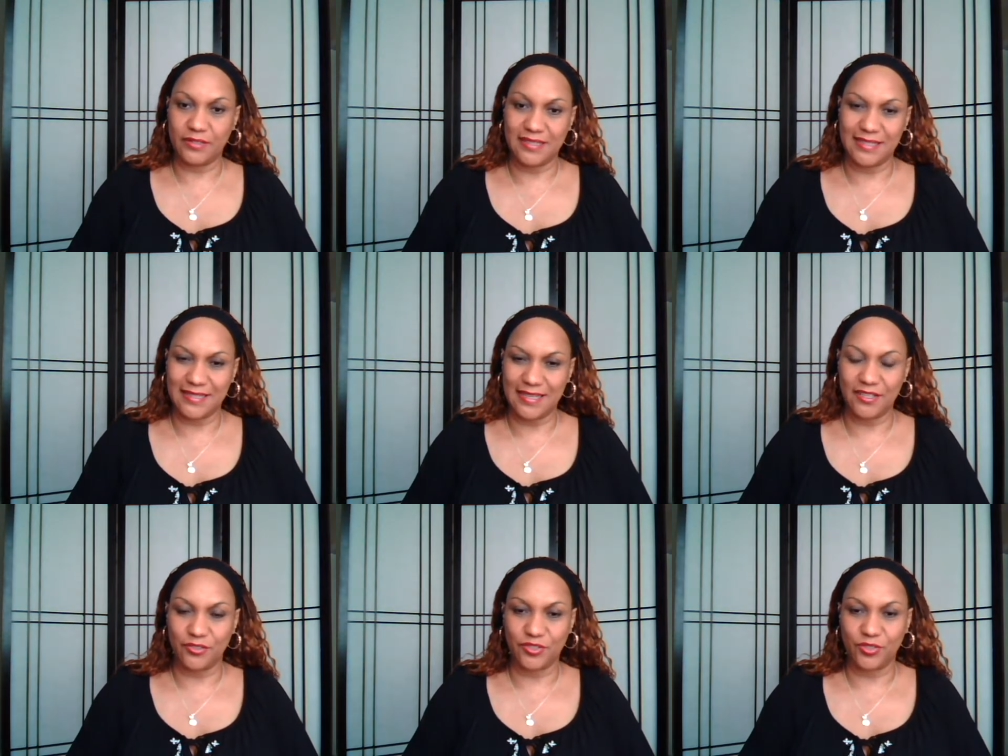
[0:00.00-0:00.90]
send
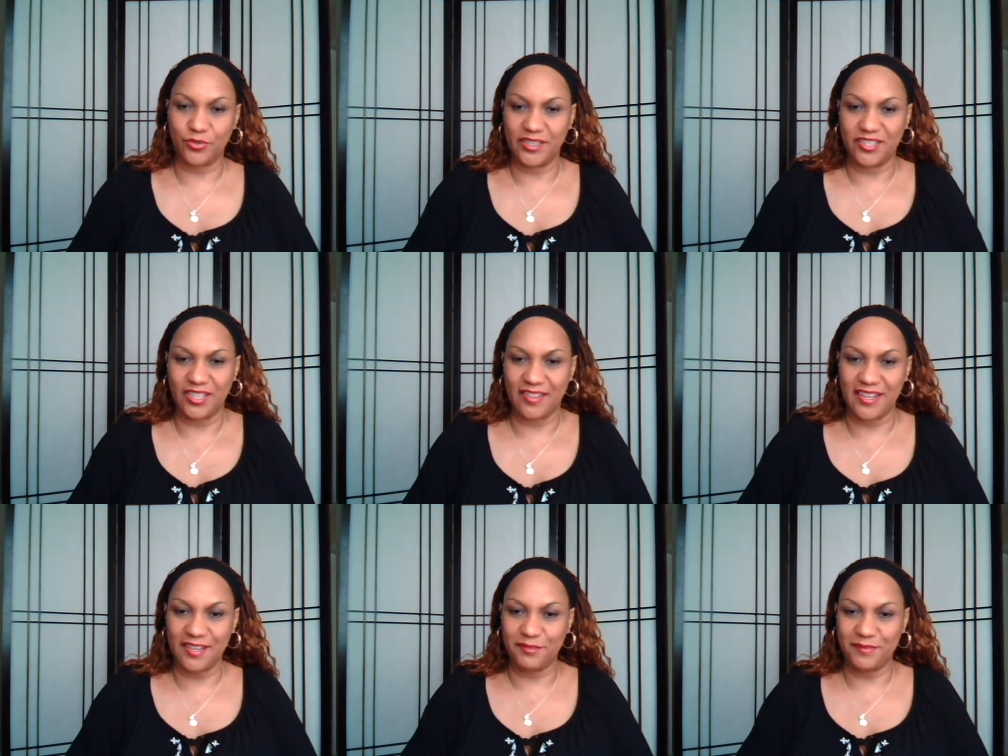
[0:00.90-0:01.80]
signals to each other,
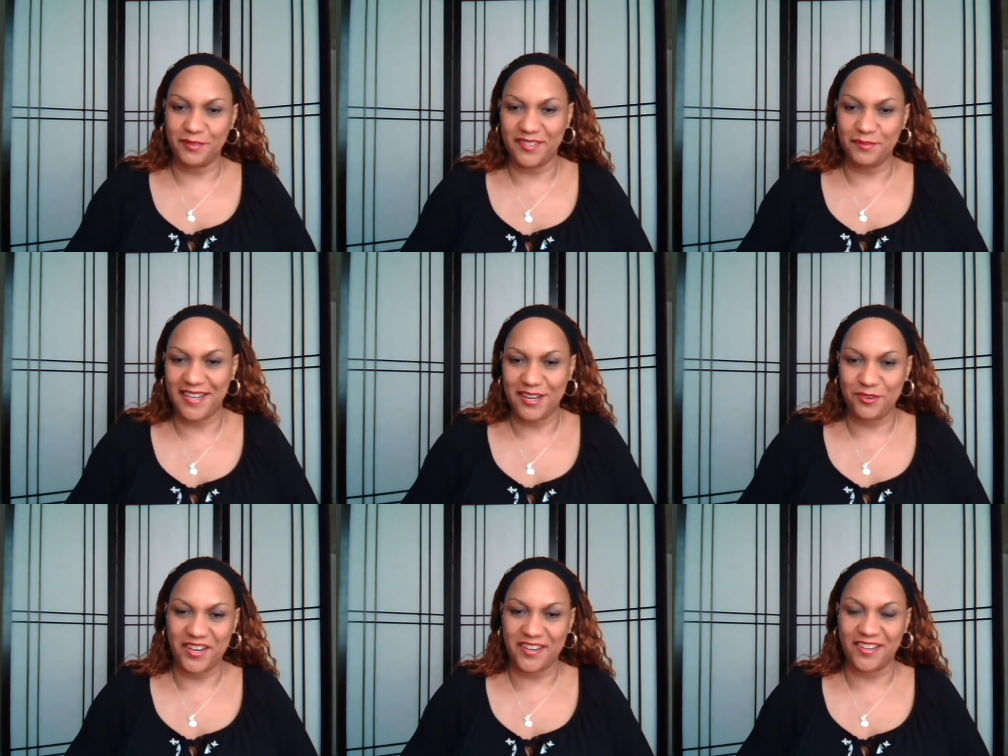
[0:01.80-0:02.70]
even if they're not
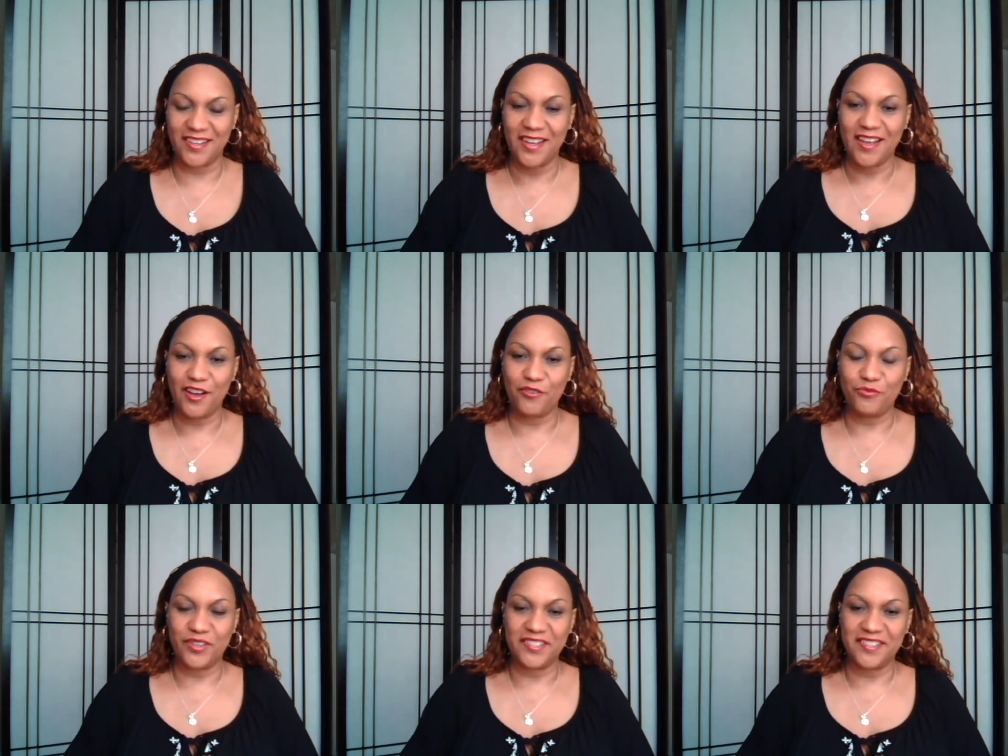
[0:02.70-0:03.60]
aware
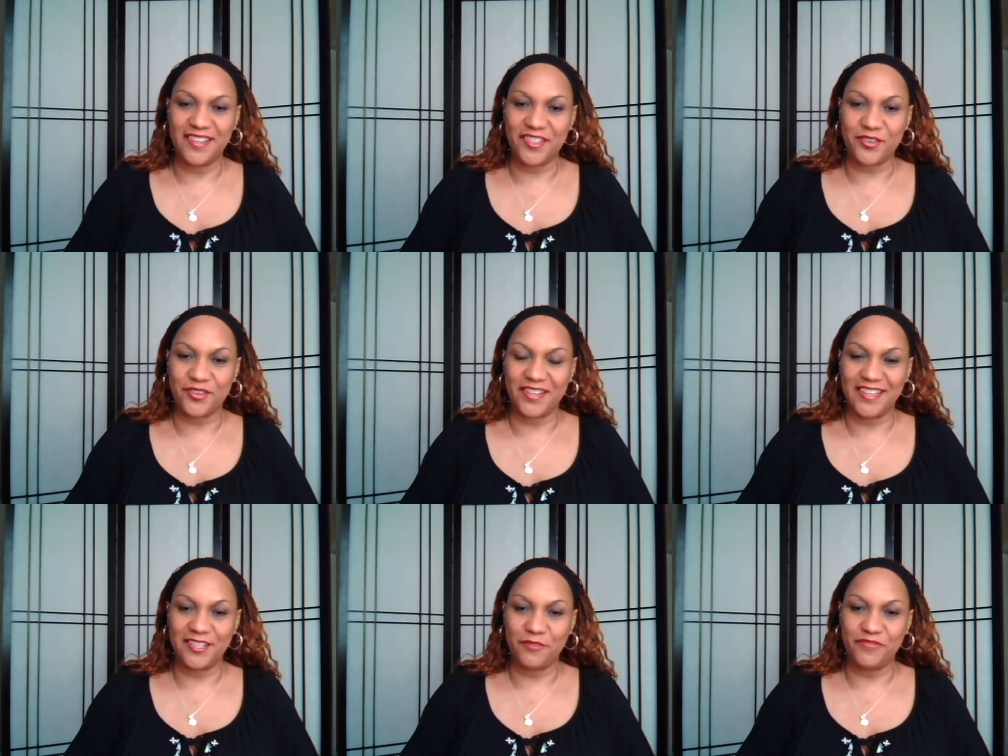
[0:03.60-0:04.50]
of one another
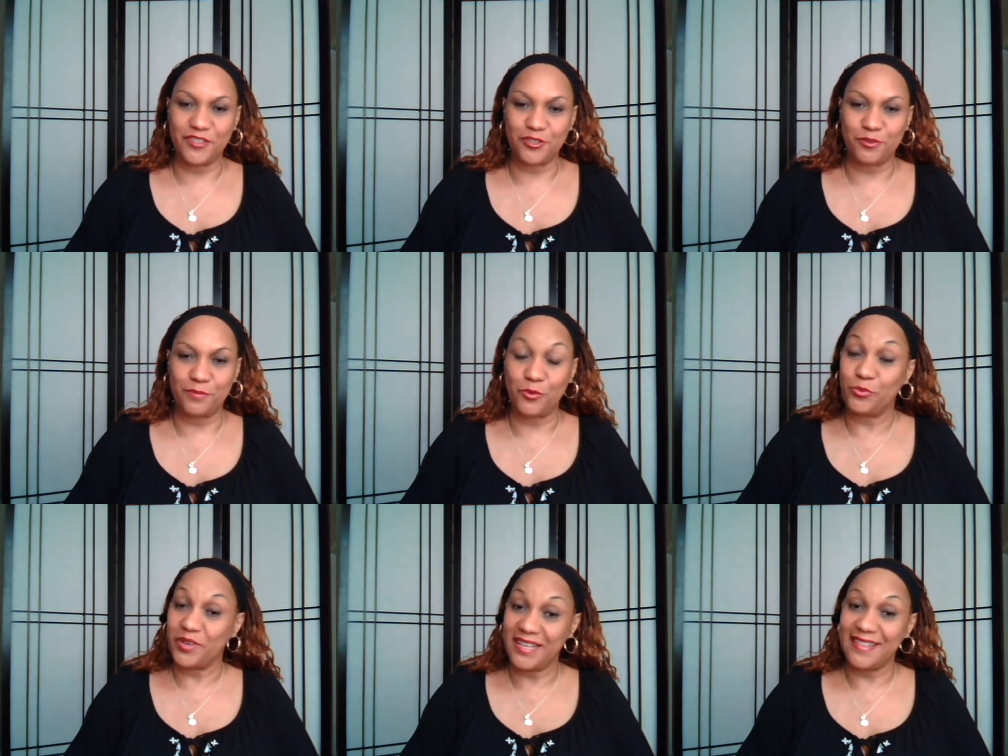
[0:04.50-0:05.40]
in the physical.
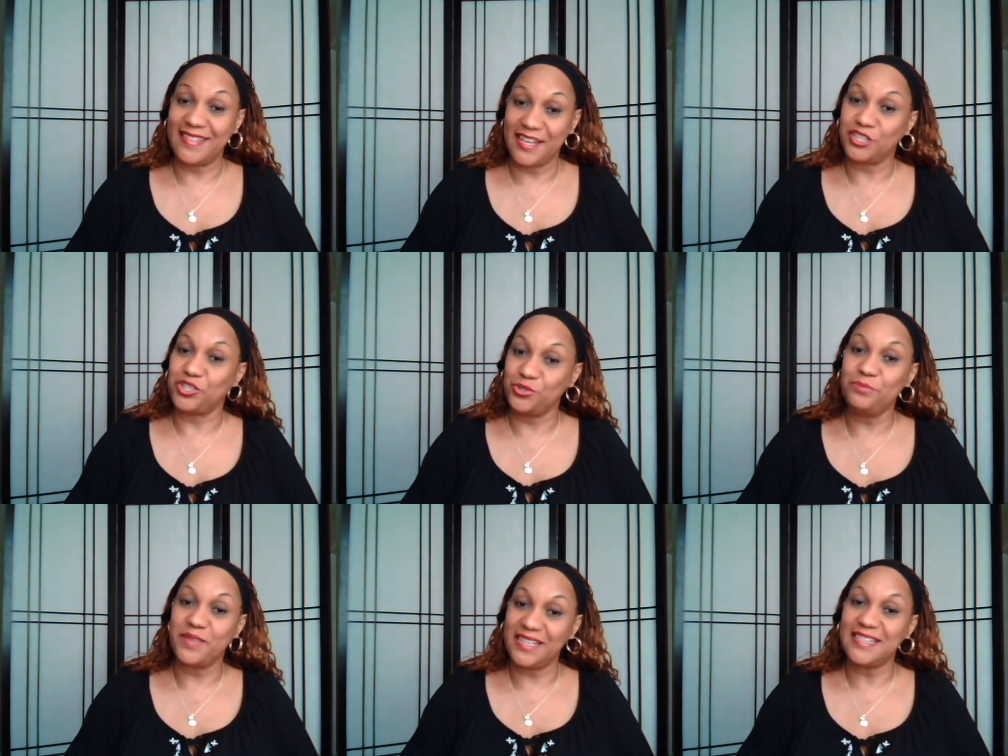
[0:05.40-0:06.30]
But when they
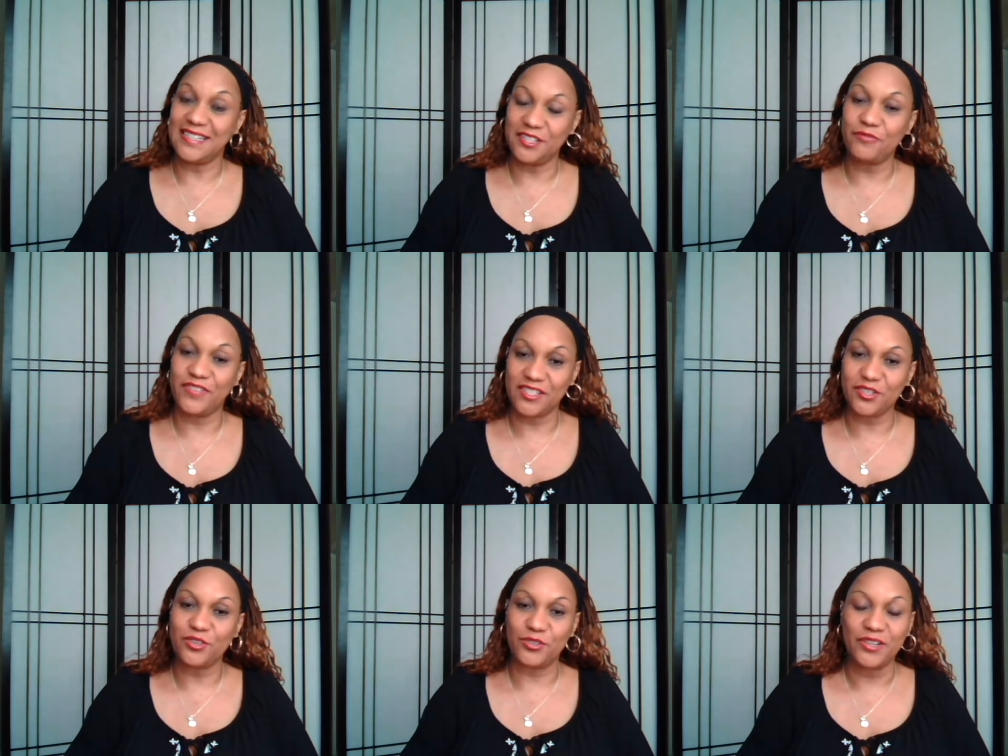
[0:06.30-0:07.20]
do meet in the
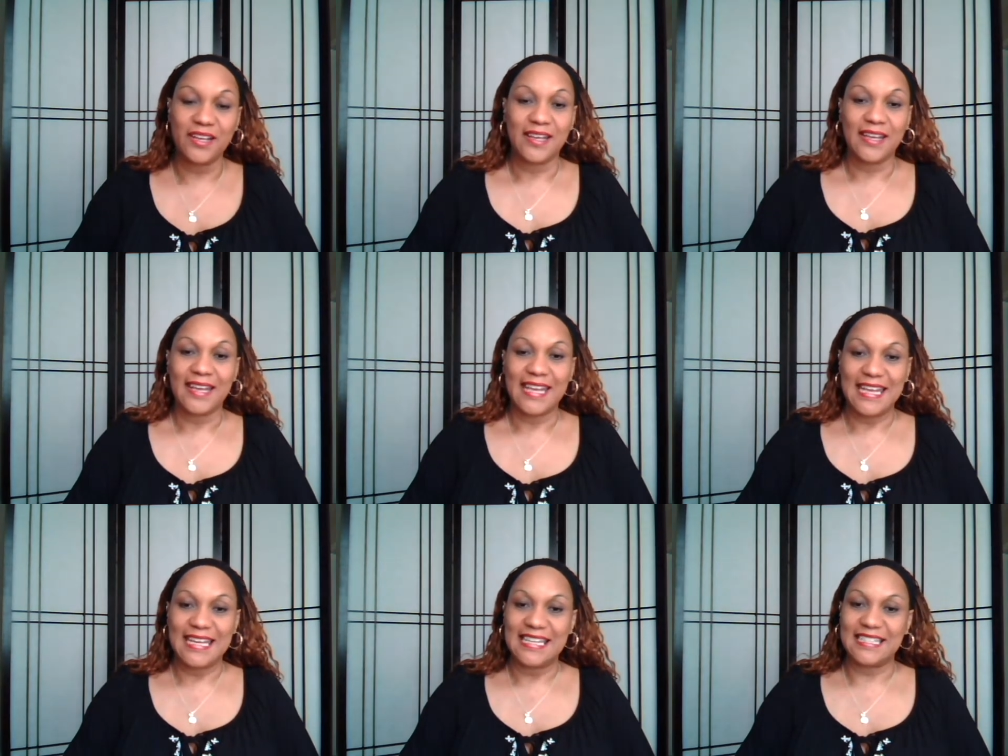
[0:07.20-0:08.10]
physical,
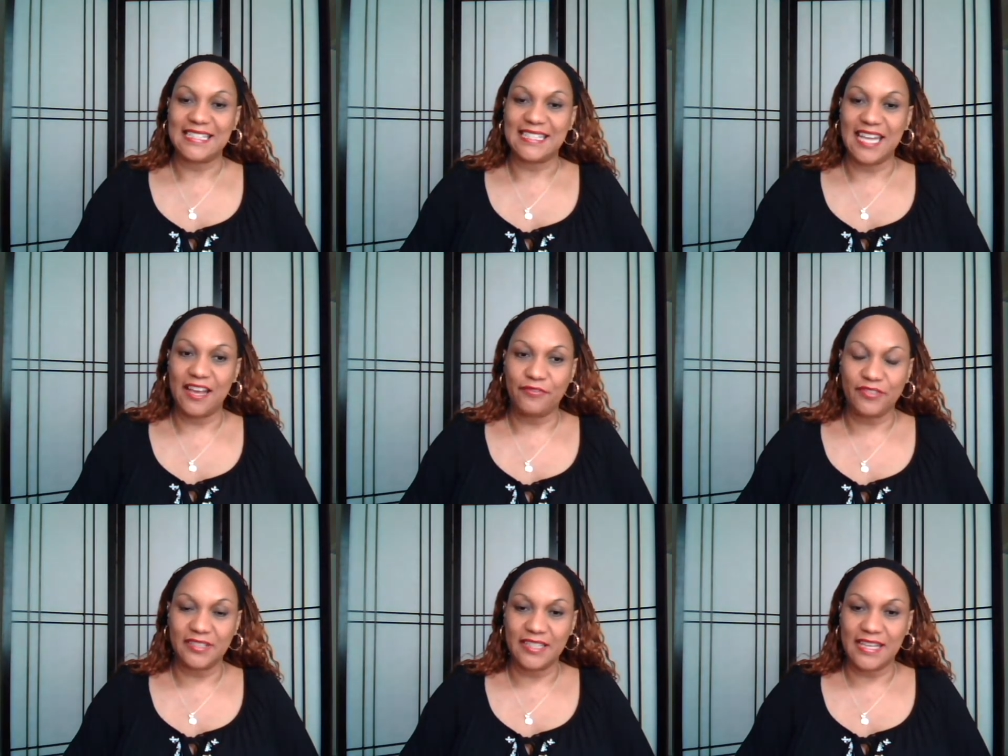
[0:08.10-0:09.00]
it is
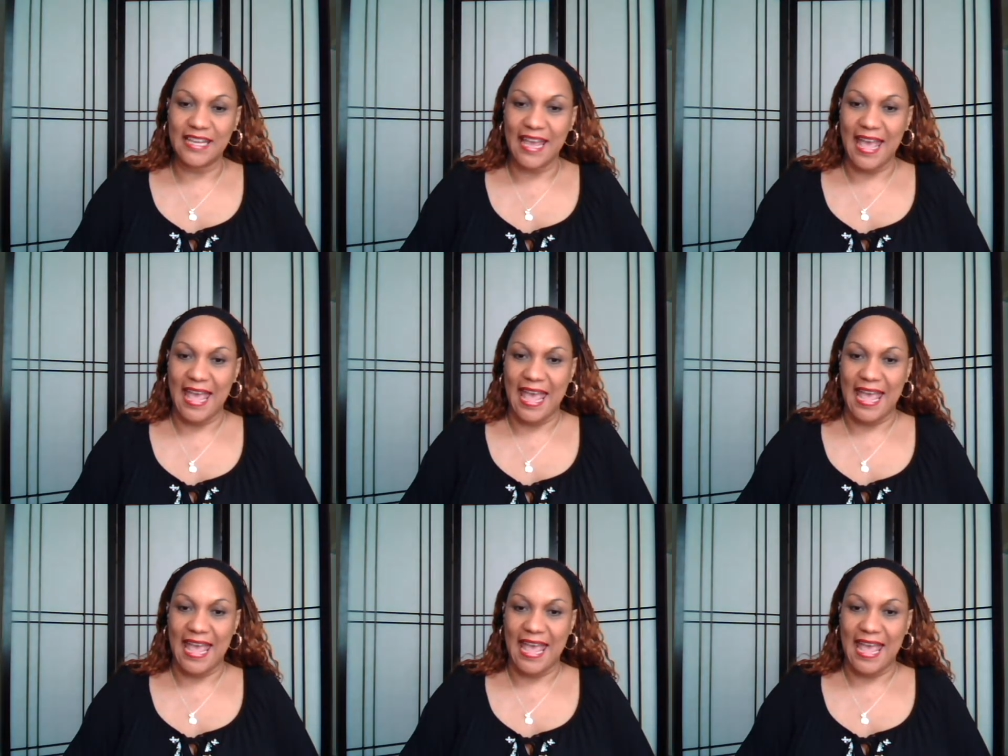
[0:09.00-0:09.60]
definitely